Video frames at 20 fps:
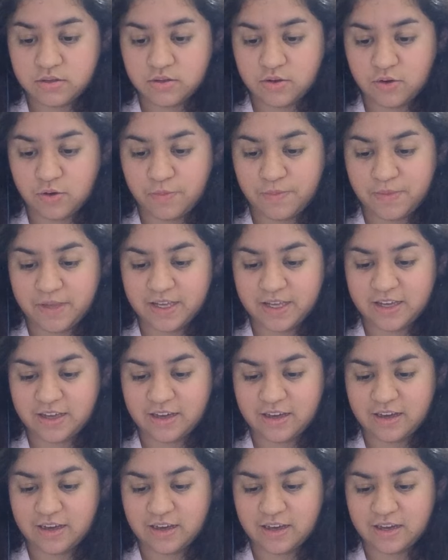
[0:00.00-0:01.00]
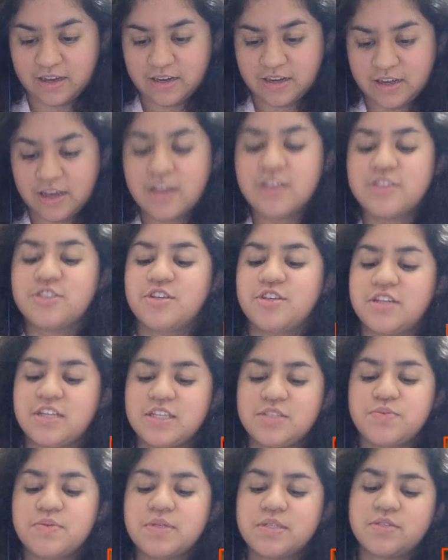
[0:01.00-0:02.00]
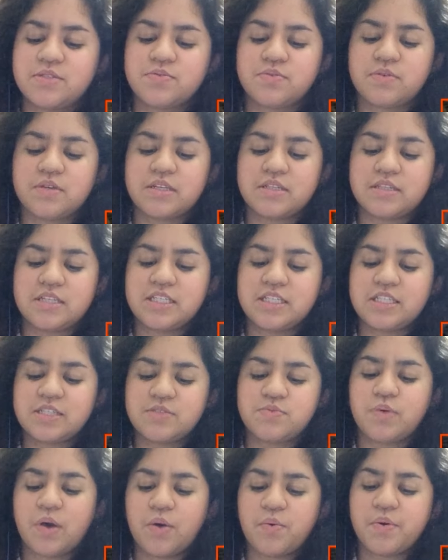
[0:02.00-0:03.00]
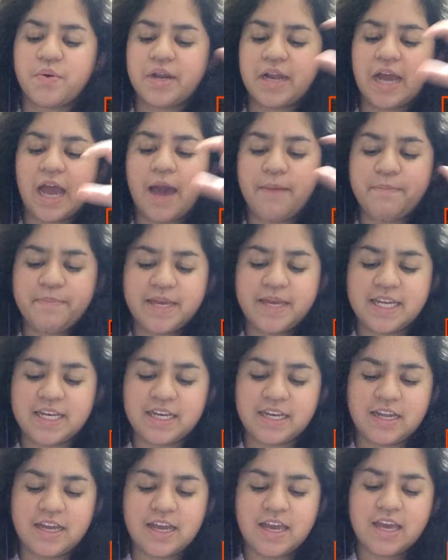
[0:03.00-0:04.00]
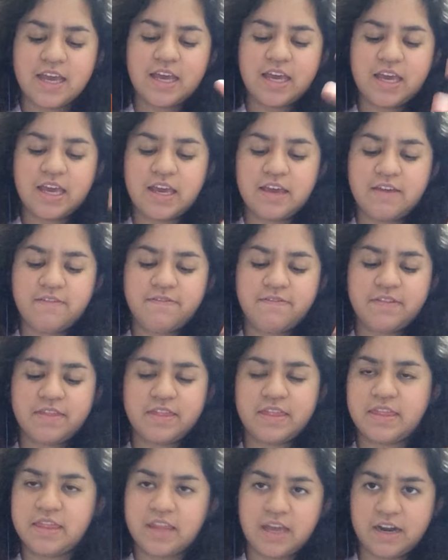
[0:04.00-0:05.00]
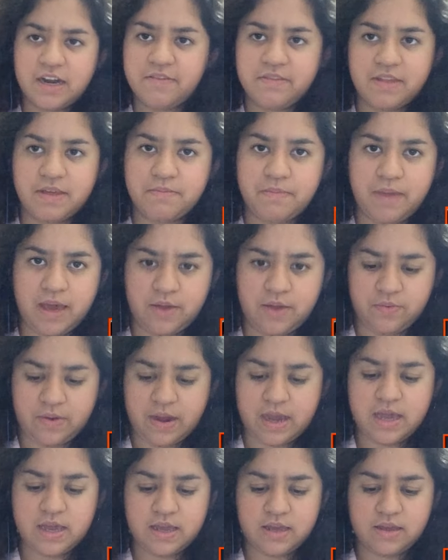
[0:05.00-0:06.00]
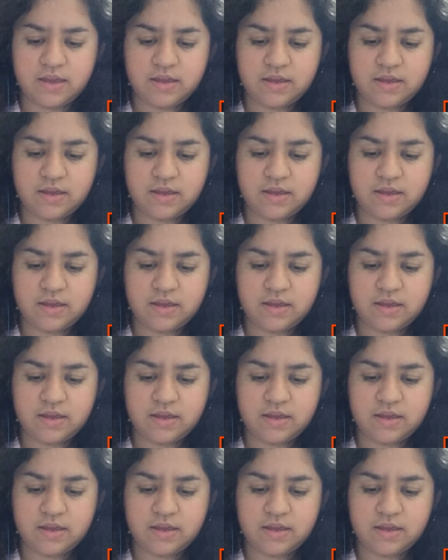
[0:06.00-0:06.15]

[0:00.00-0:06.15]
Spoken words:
Oh my god. So this is what would happen if none of them met, right?